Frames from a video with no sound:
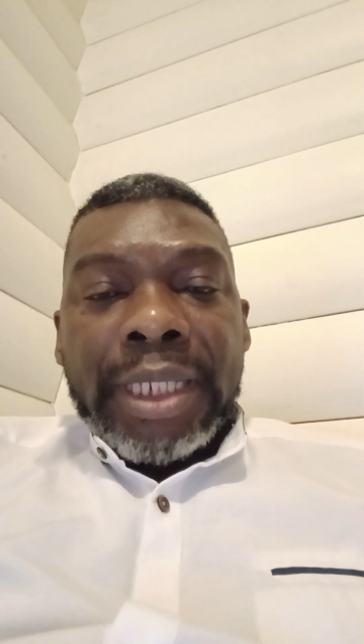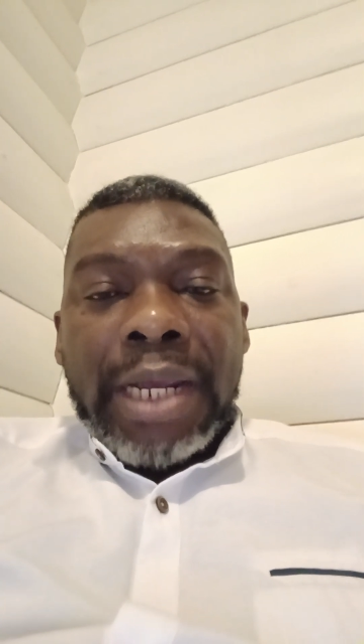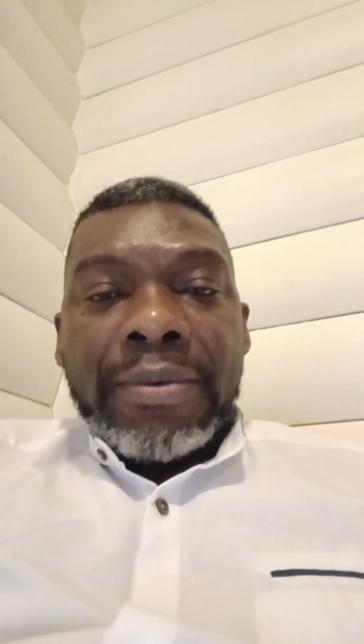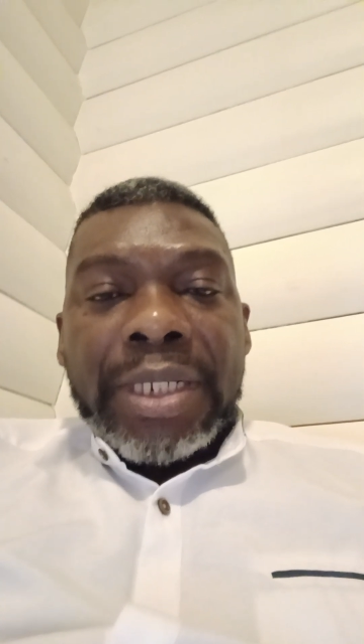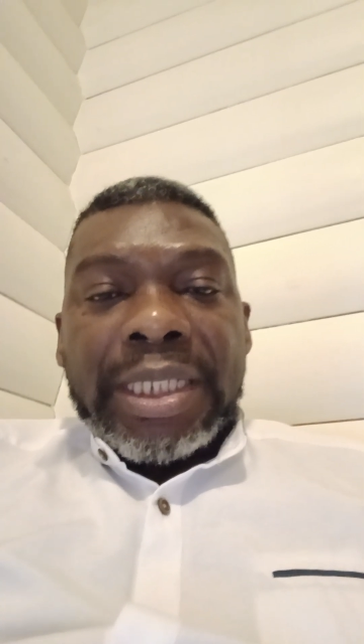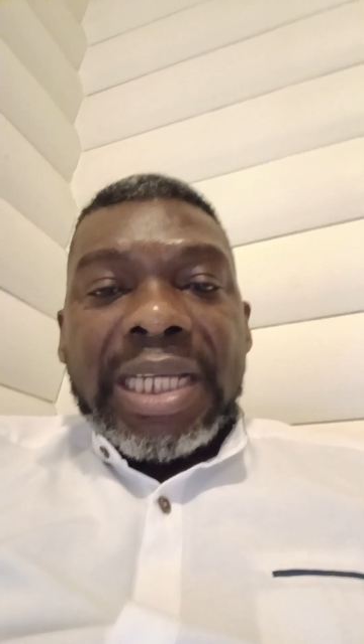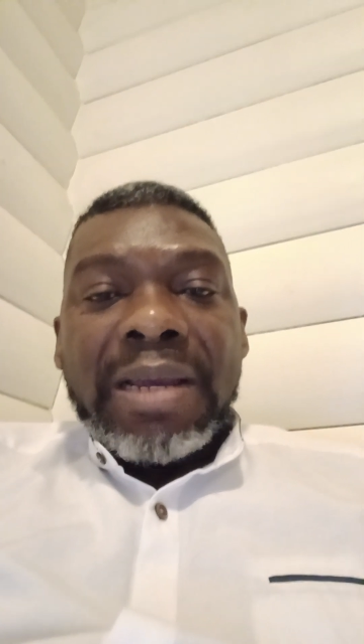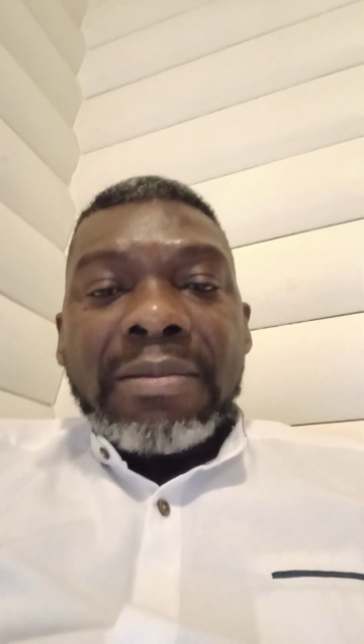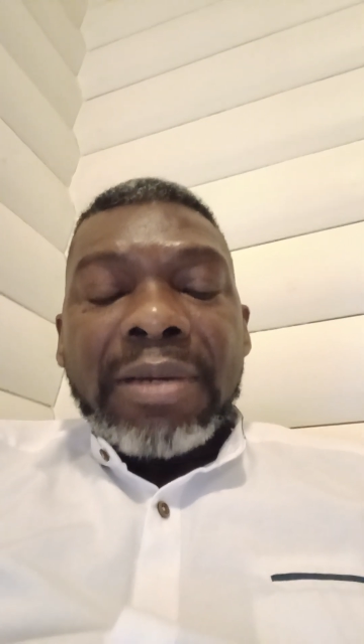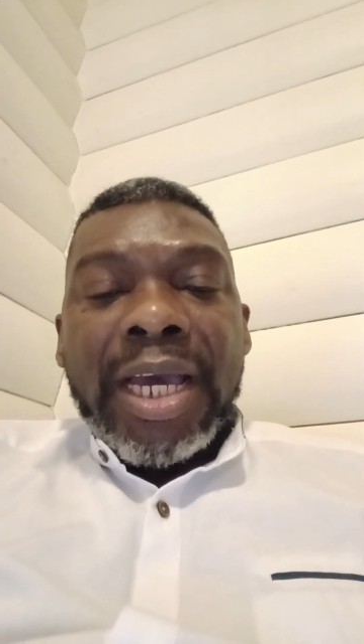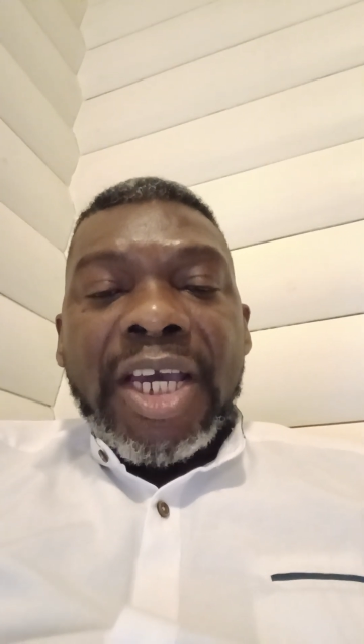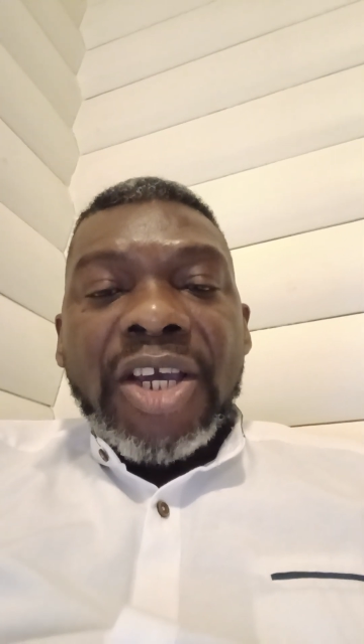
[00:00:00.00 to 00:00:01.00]
There is
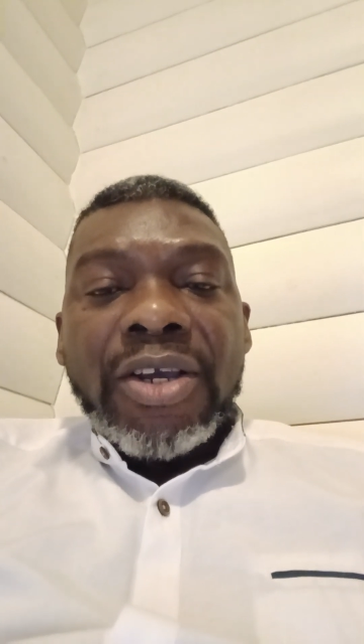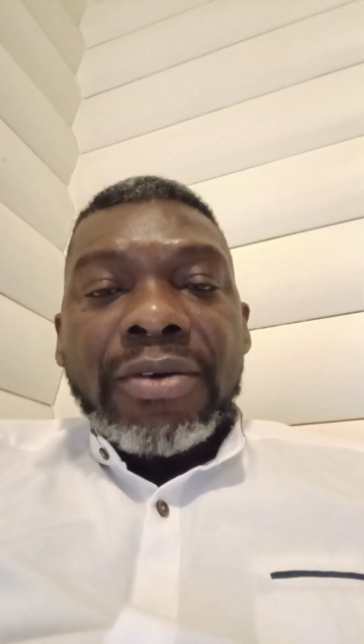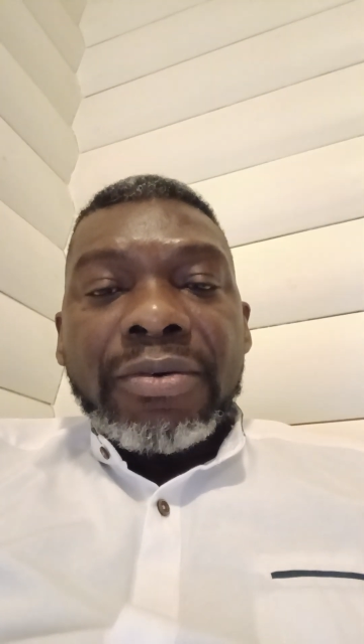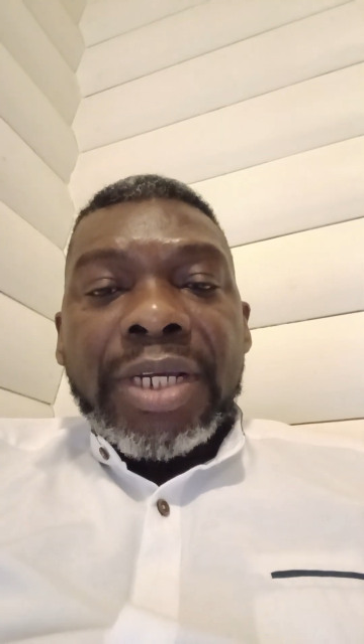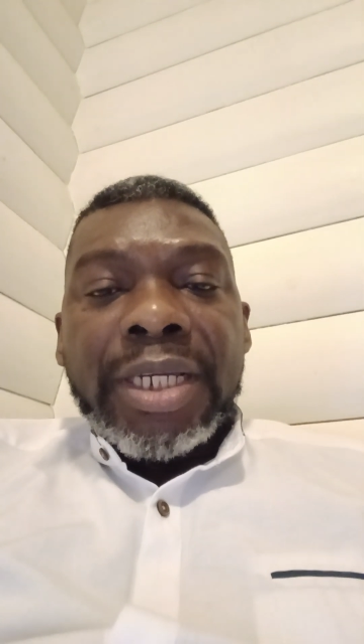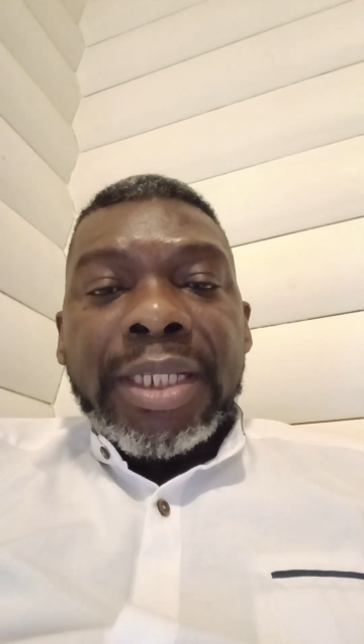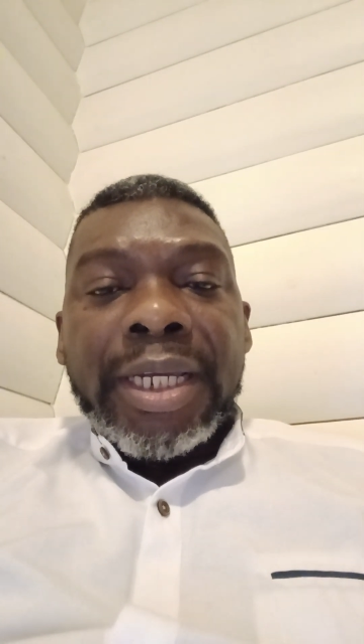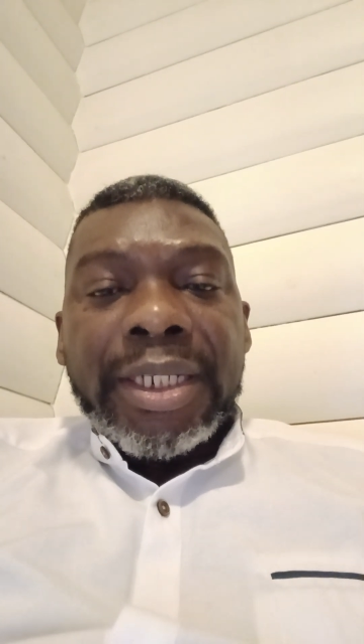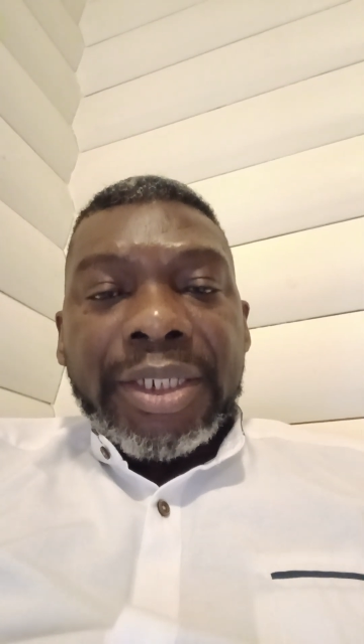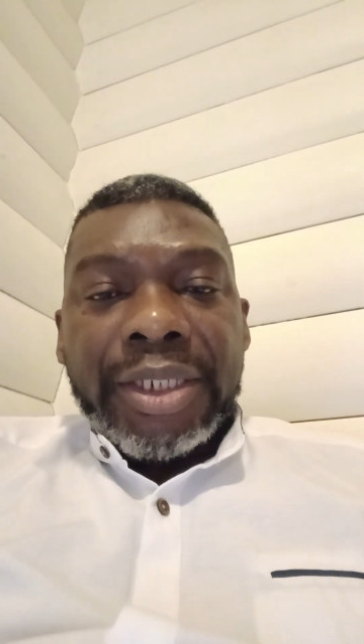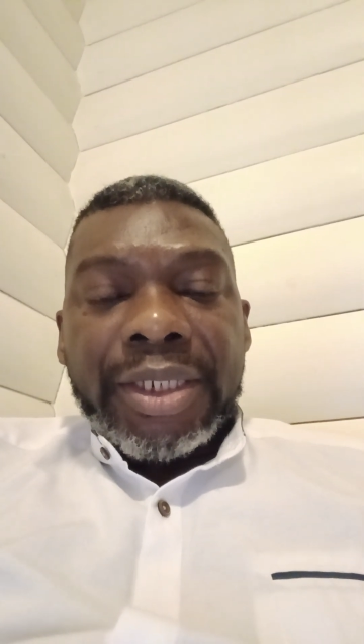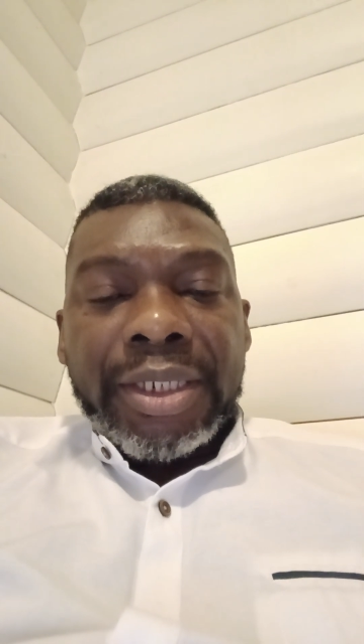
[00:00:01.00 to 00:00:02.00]
a
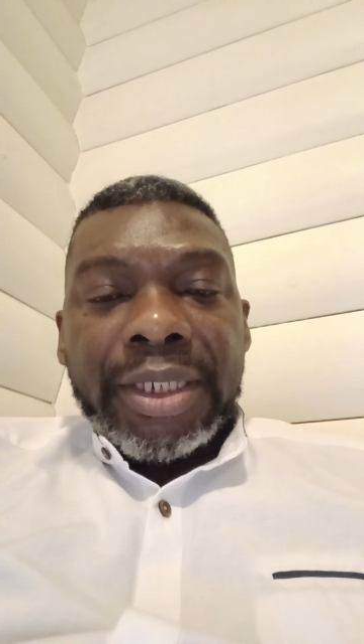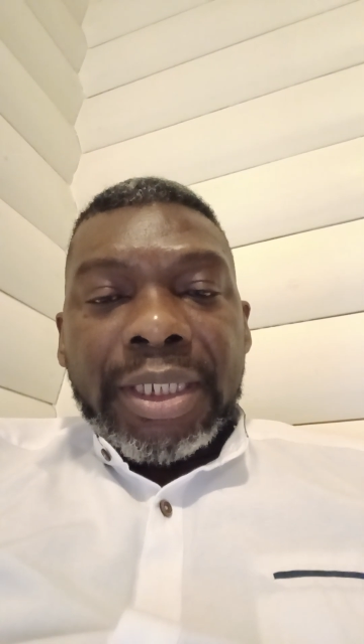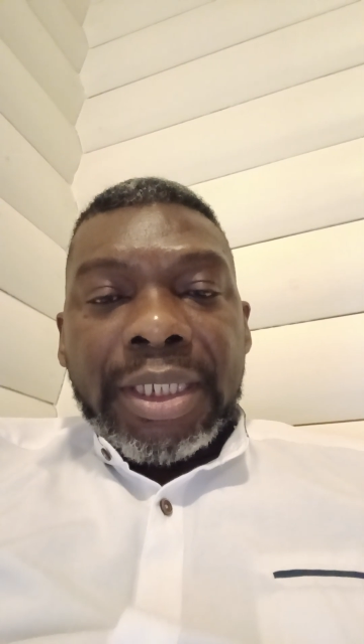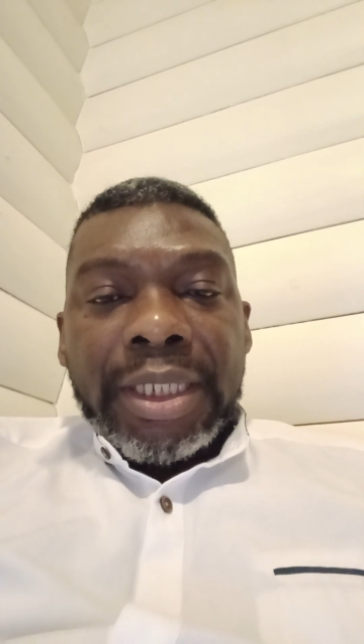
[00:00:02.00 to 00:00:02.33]
greenish